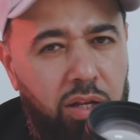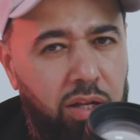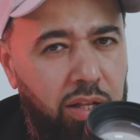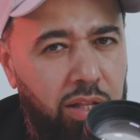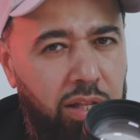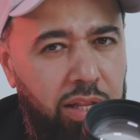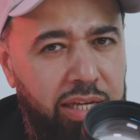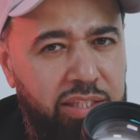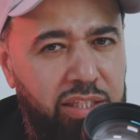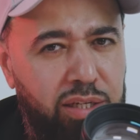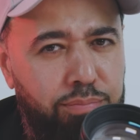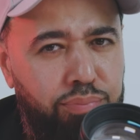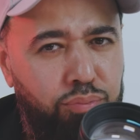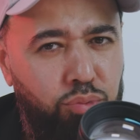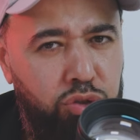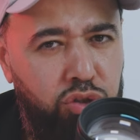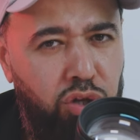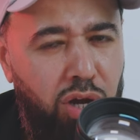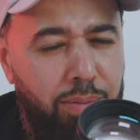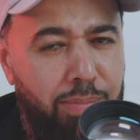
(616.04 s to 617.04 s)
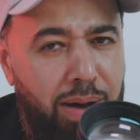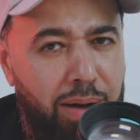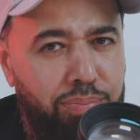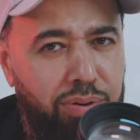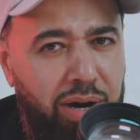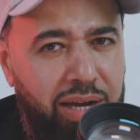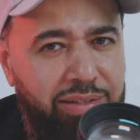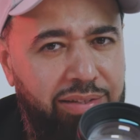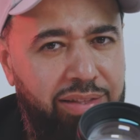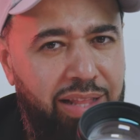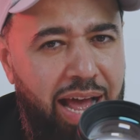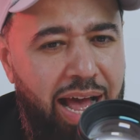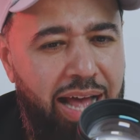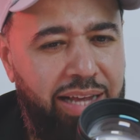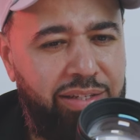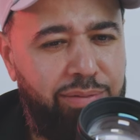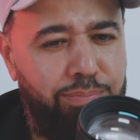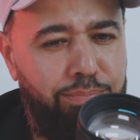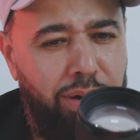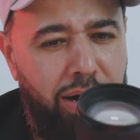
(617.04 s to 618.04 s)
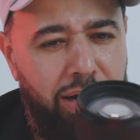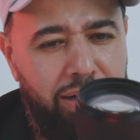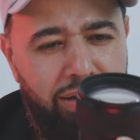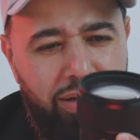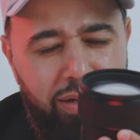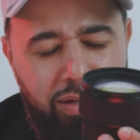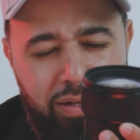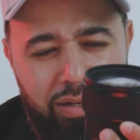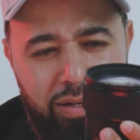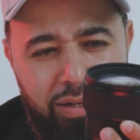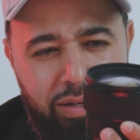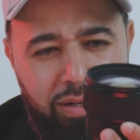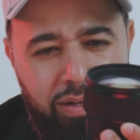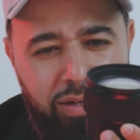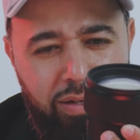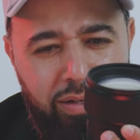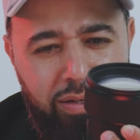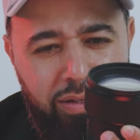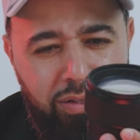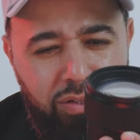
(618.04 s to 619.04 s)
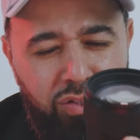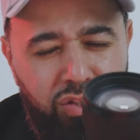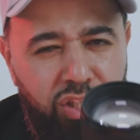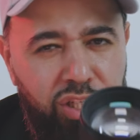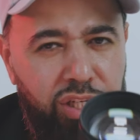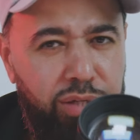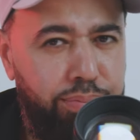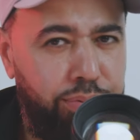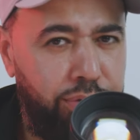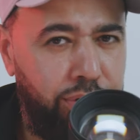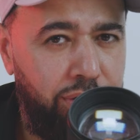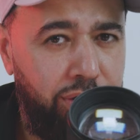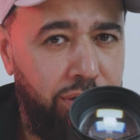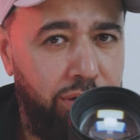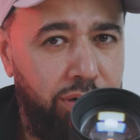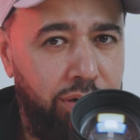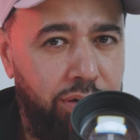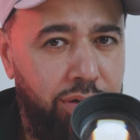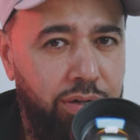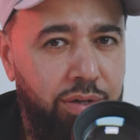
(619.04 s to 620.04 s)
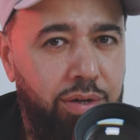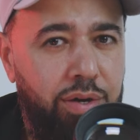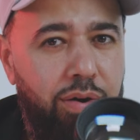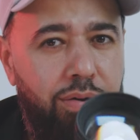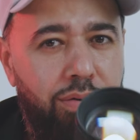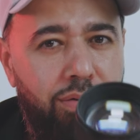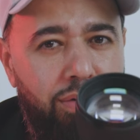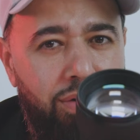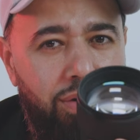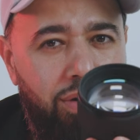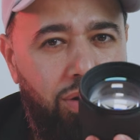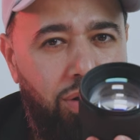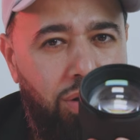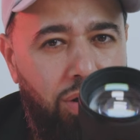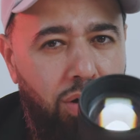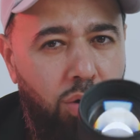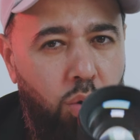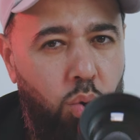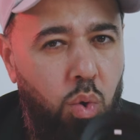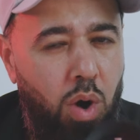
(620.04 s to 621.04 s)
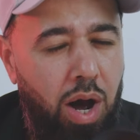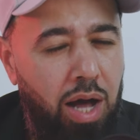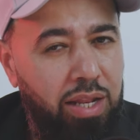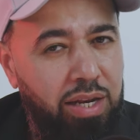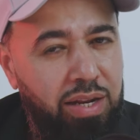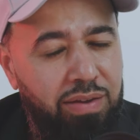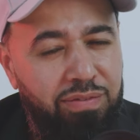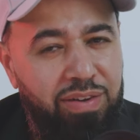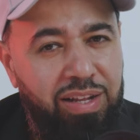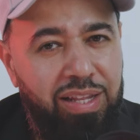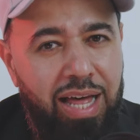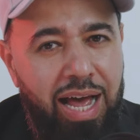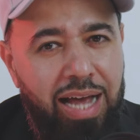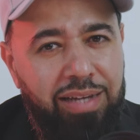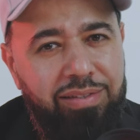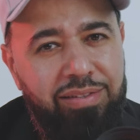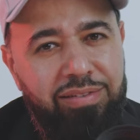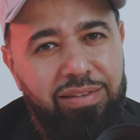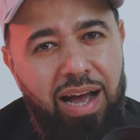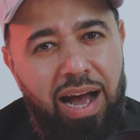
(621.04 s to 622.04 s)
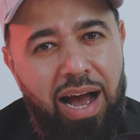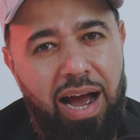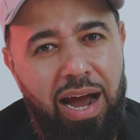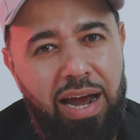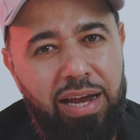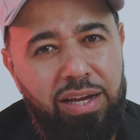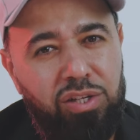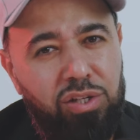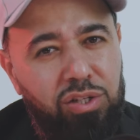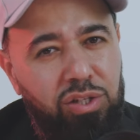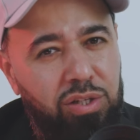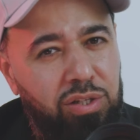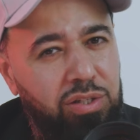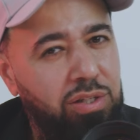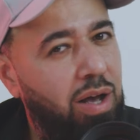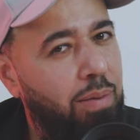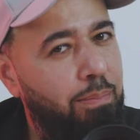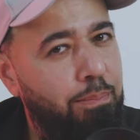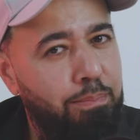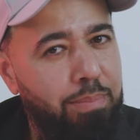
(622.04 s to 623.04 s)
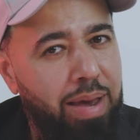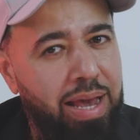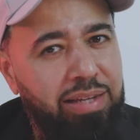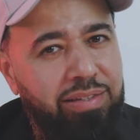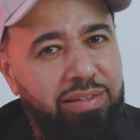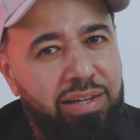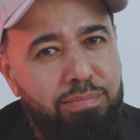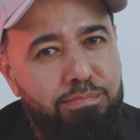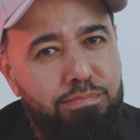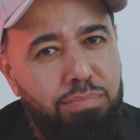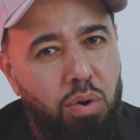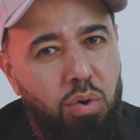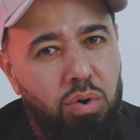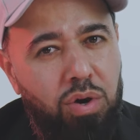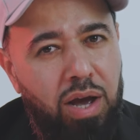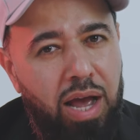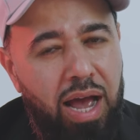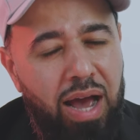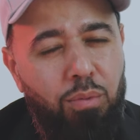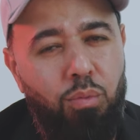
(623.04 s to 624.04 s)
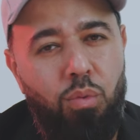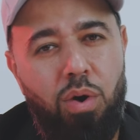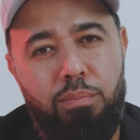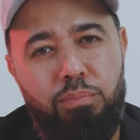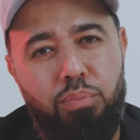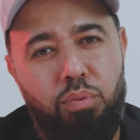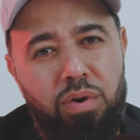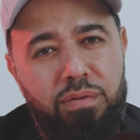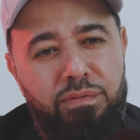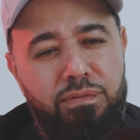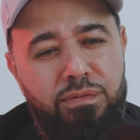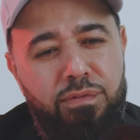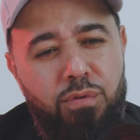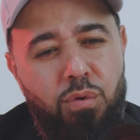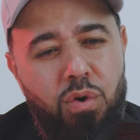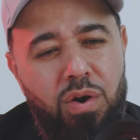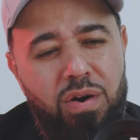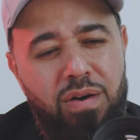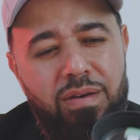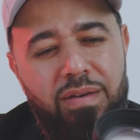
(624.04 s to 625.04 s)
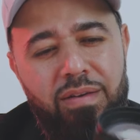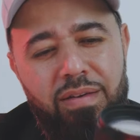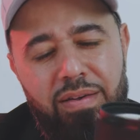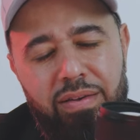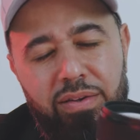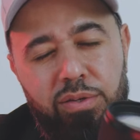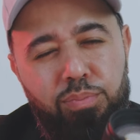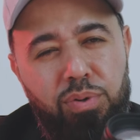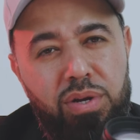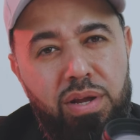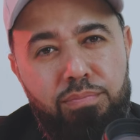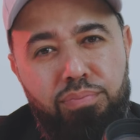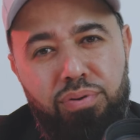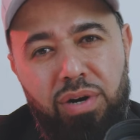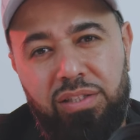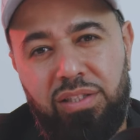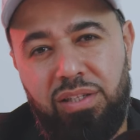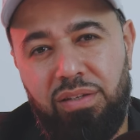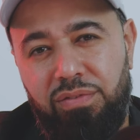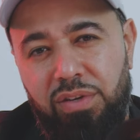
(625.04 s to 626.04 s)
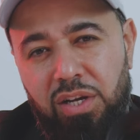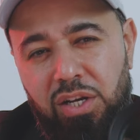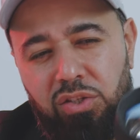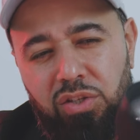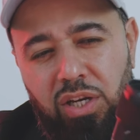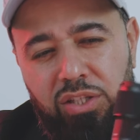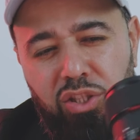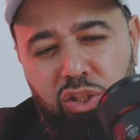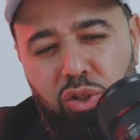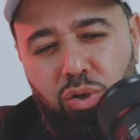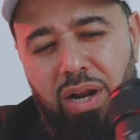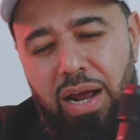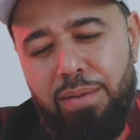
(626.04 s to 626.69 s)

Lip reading: we'll talk about price last, but cheaper, quality of glass is high. Amazing bokeh at 1.4. It's pretty impressive. So I just thought